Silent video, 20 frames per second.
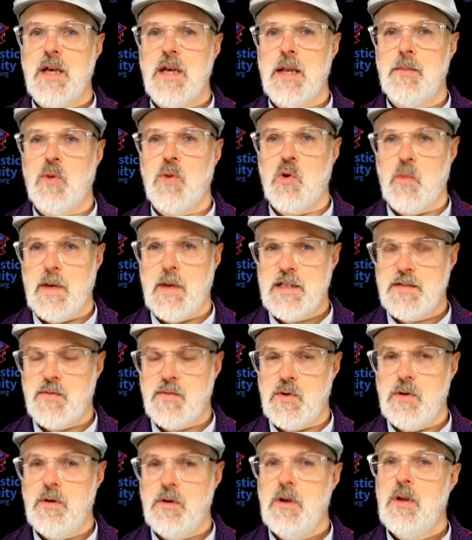and more
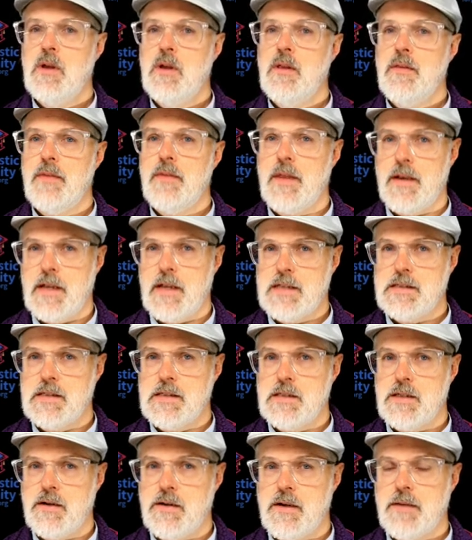wasteful than
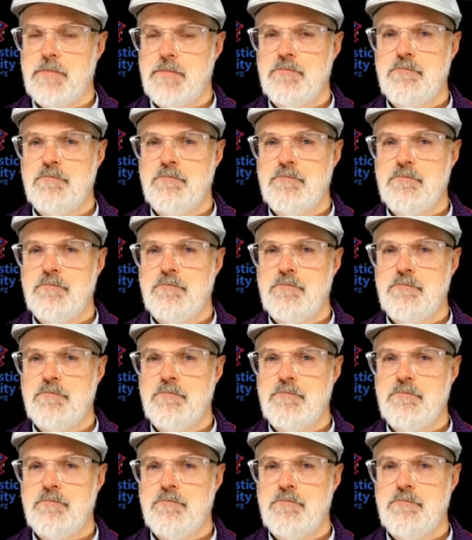necessary